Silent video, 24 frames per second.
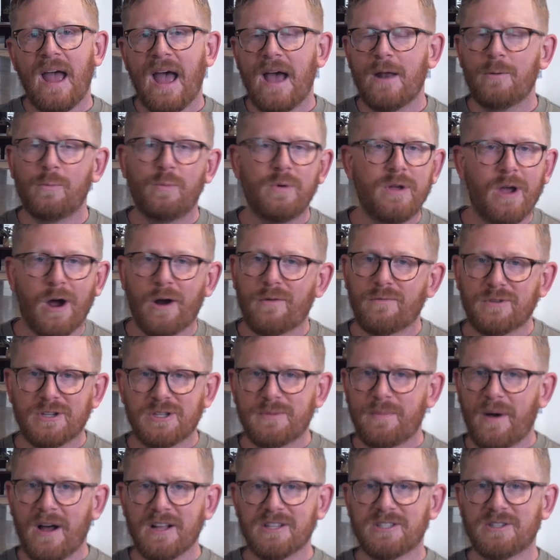and we aren't
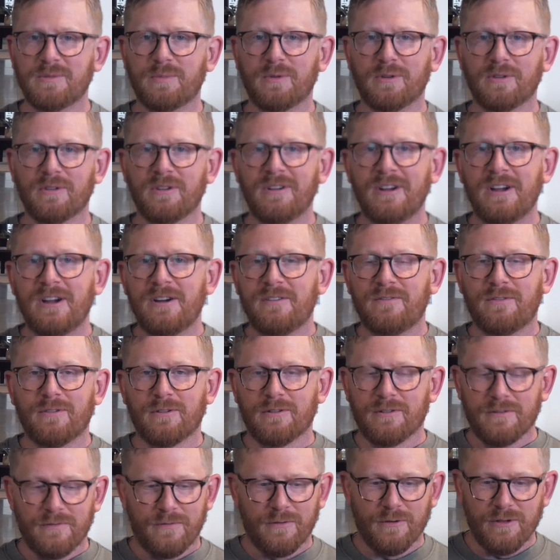responsible
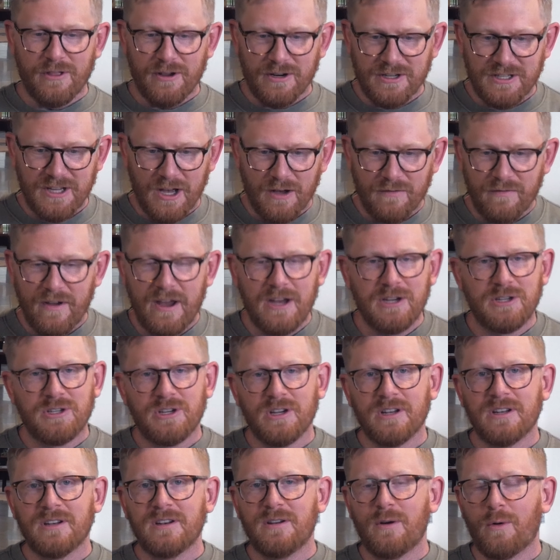for, for their
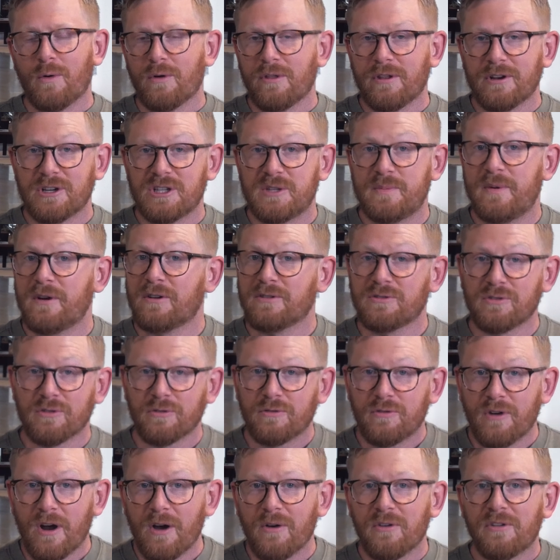salvation or their
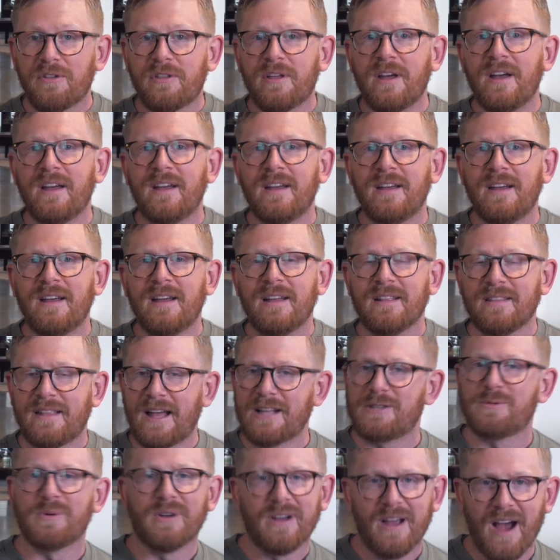spiritual growth.
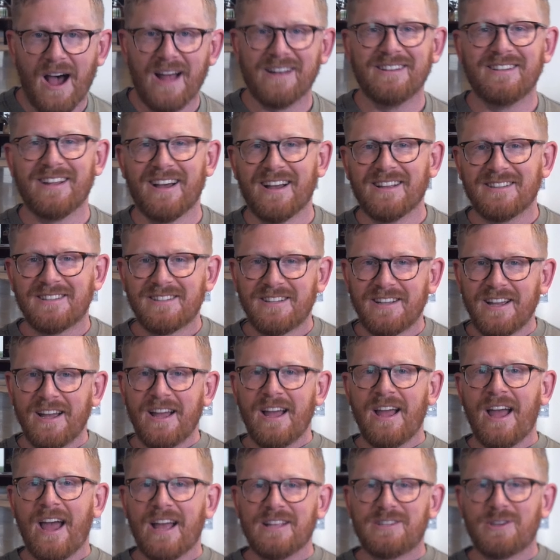That's what God does.
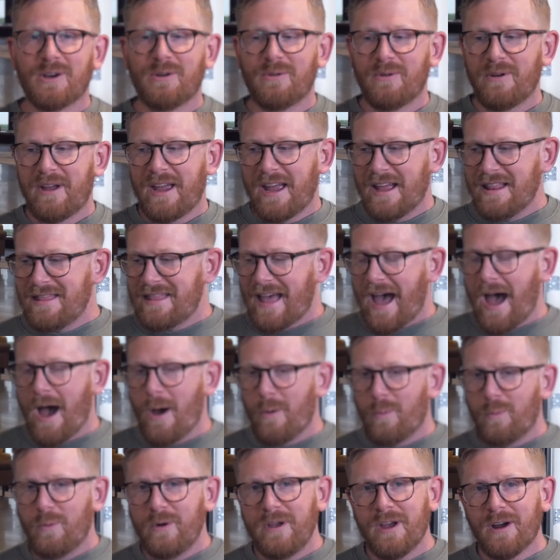And so in
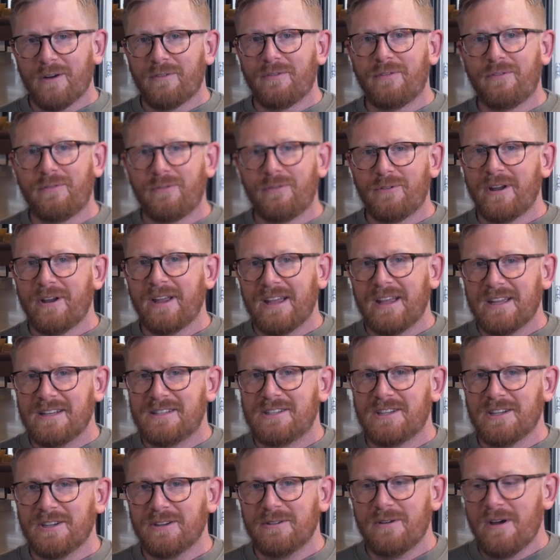that, we are free
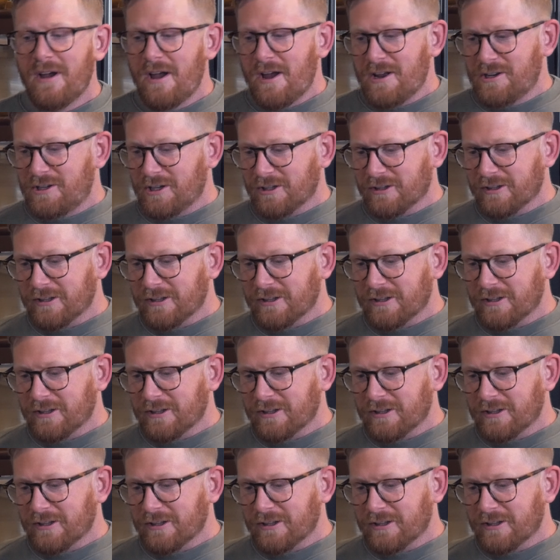to, to